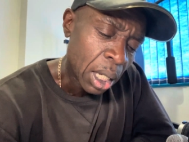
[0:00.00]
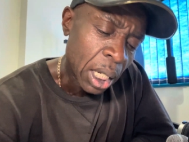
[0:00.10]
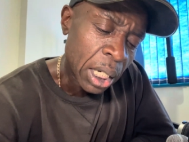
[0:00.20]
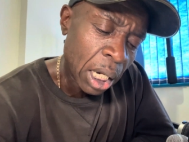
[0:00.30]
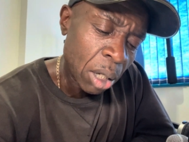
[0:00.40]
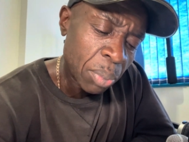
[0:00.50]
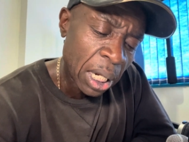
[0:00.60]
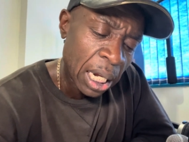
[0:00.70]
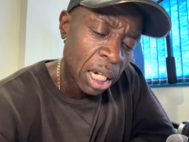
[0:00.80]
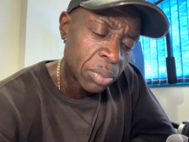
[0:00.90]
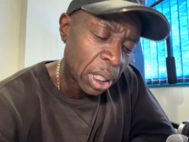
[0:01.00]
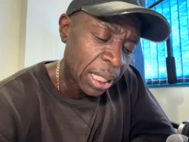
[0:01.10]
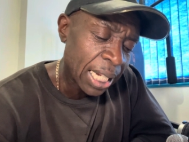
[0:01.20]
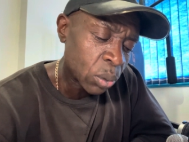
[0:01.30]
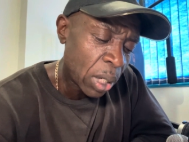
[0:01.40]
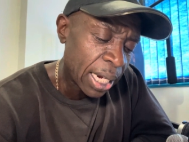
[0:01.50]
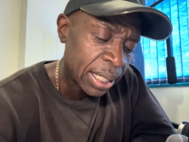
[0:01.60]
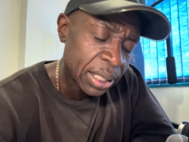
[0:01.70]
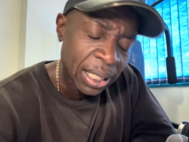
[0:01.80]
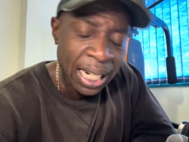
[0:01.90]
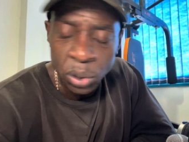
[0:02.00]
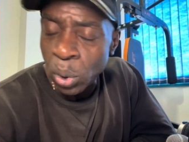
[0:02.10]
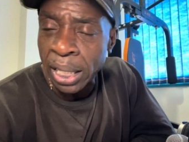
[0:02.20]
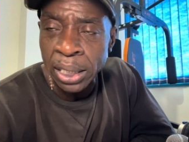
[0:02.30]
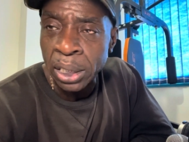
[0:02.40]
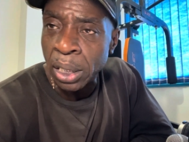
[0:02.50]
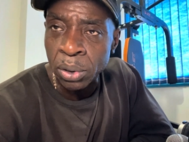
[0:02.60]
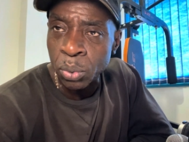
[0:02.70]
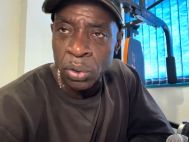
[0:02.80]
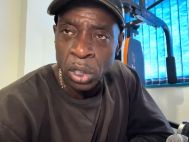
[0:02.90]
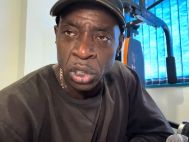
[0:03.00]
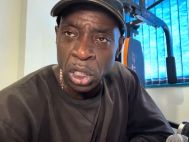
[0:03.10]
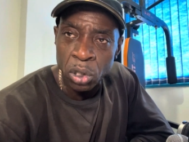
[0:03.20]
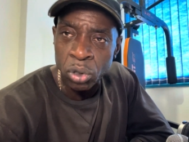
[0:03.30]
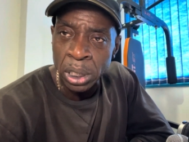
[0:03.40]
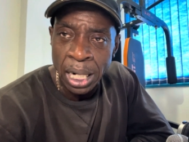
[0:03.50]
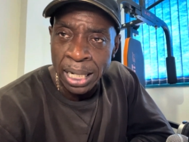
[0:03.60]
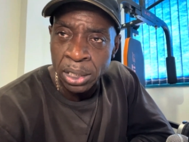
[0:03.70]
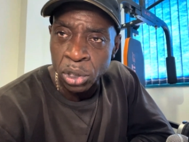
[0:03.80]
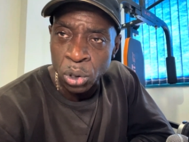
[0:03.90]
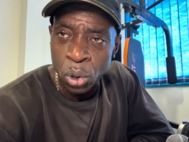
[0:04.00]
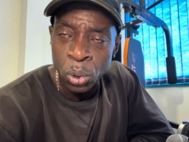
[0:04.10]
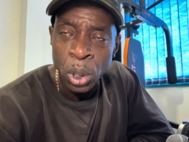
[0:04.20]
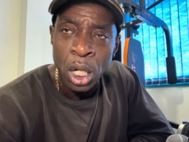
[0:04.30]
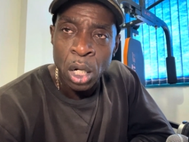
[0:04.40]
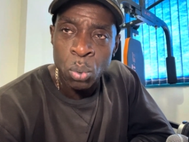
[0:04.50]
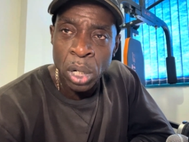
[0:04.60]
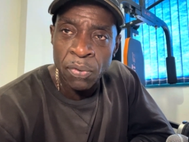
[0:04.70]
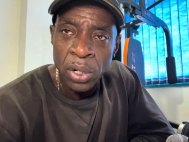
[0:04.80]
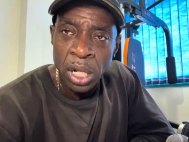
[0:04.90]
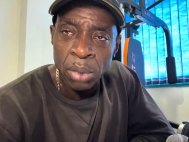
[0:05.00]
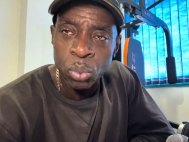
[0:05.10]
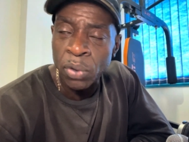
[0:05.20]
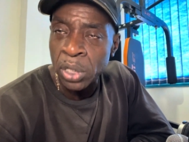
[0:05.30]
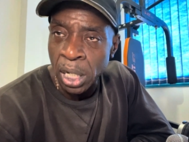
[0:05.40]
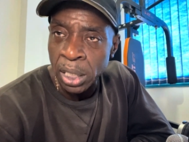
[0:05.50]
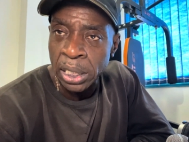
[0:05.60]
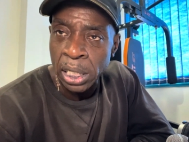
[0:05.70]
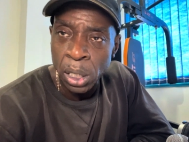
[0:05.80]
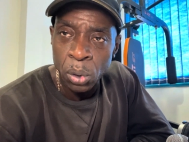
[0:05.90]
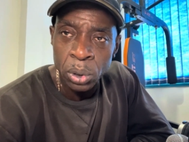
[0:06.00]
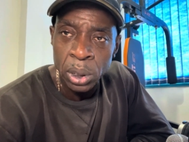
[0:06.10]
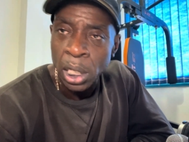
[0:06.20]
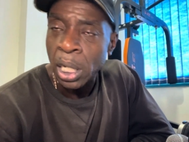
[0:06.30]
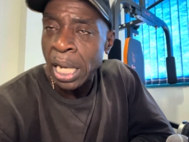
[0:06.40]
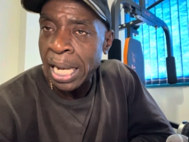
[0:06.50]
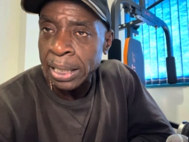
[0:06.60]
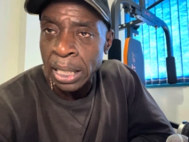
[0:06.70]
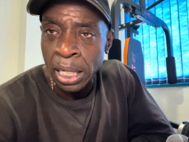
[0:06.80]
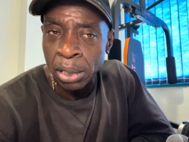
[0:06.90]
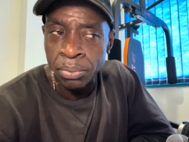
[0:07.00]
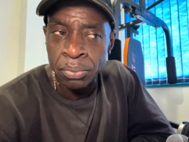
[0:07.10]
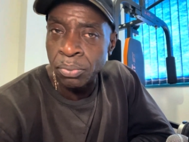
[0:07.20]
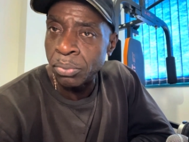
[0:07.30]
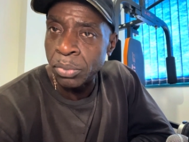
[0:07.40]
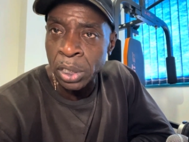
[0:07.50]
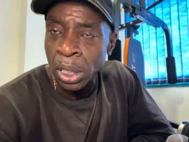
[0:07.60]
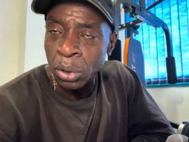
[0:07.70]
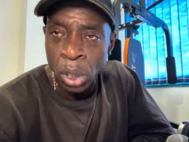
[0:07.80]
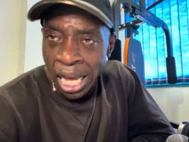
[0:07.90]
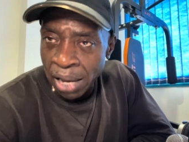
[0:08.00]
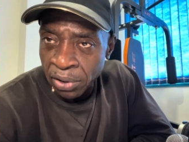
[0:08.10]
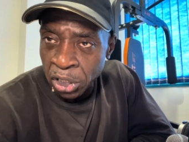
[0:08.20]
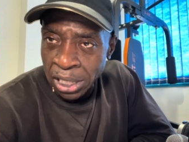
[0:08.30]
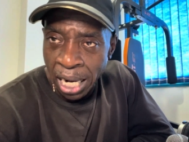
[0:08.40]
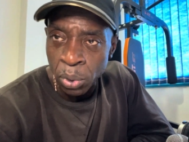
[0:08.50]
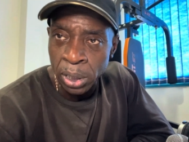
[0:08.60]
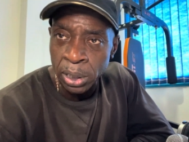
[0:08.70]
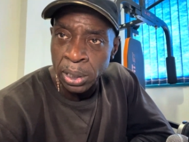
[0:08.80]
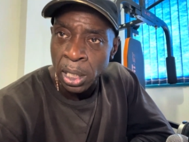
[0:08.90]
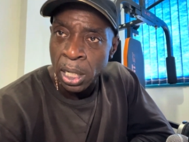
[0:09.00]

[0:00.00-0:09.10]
You know, but so that's why, you know, we've got children going to school with dirty clothes and, you know, not having showers